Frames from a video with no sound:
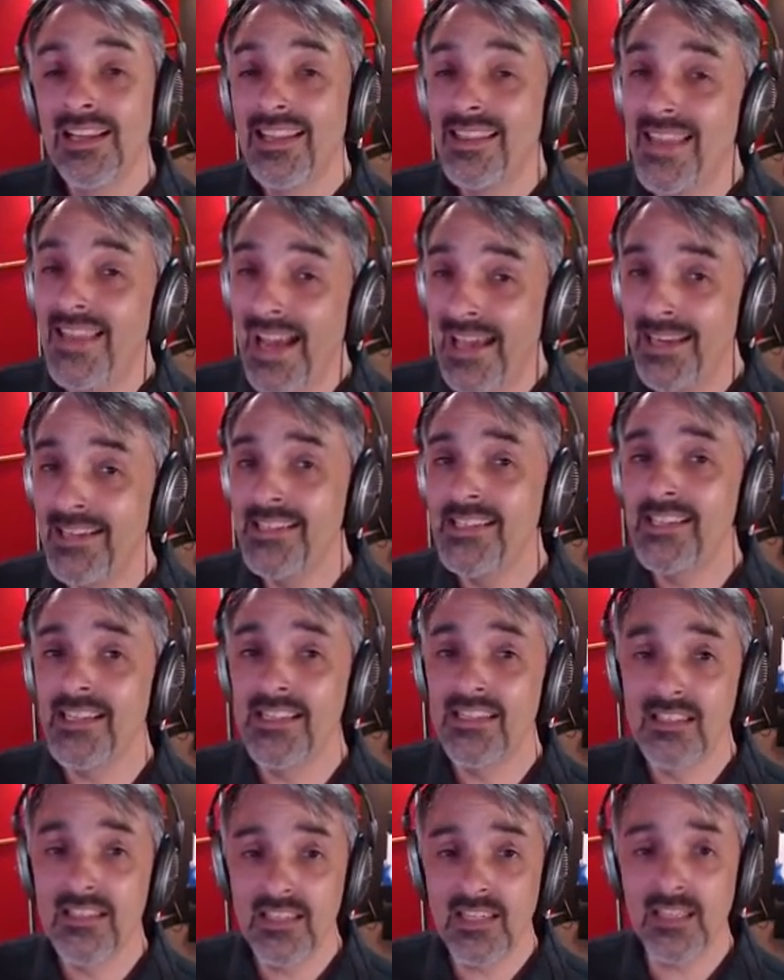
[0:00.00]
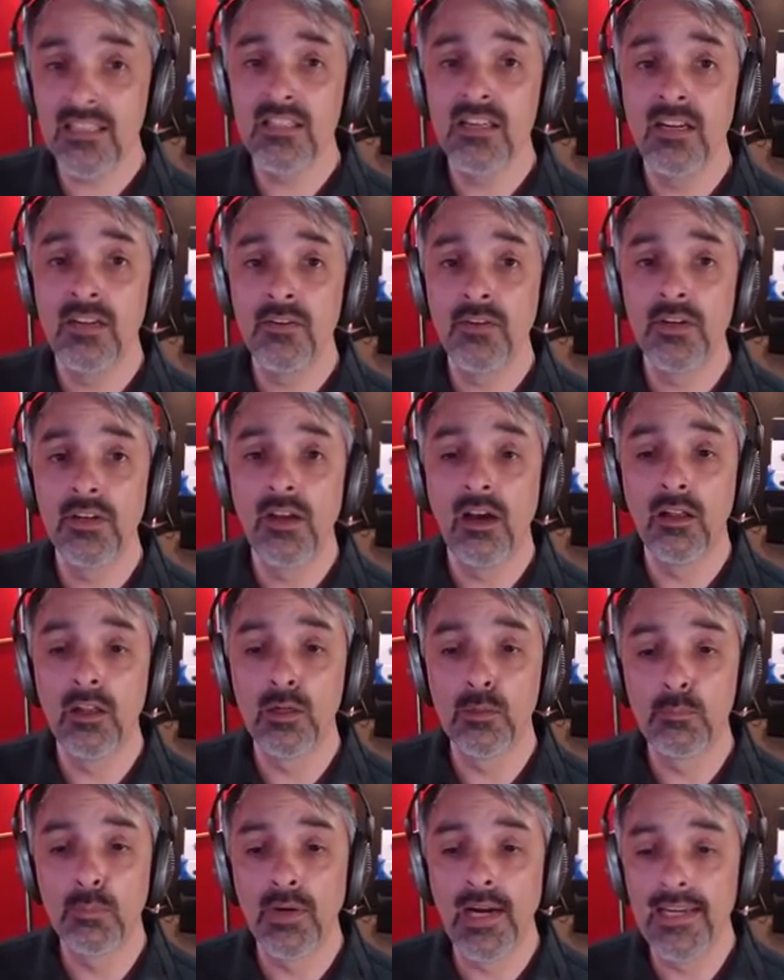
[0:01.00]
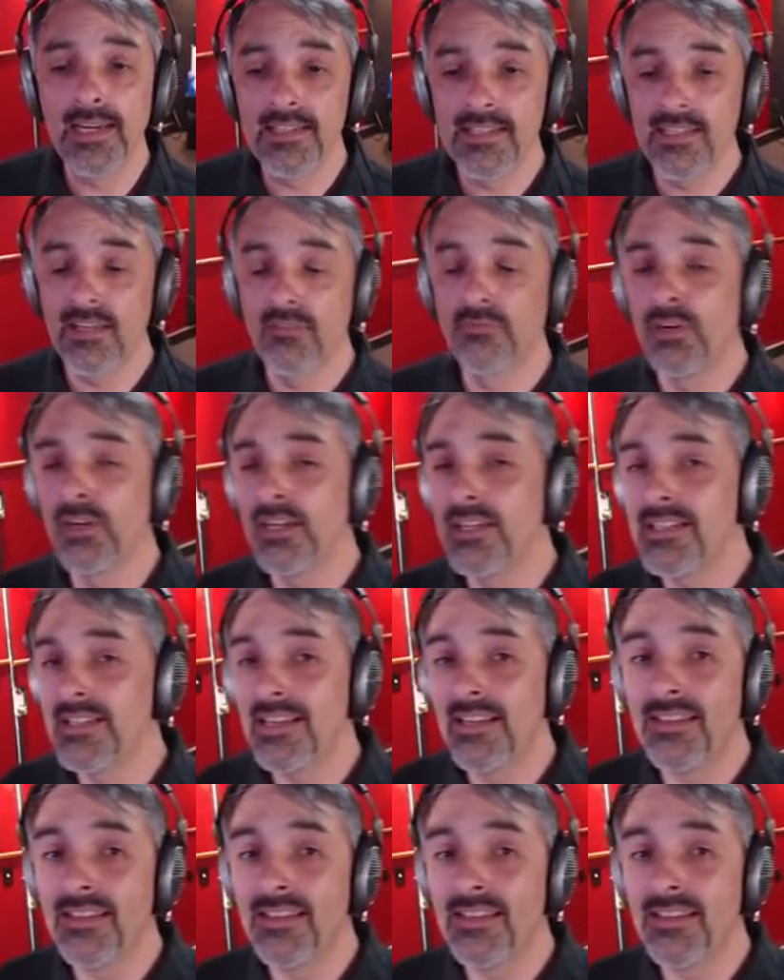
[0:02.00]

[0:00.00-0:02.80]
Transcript: That is a six hundred dollar price difference.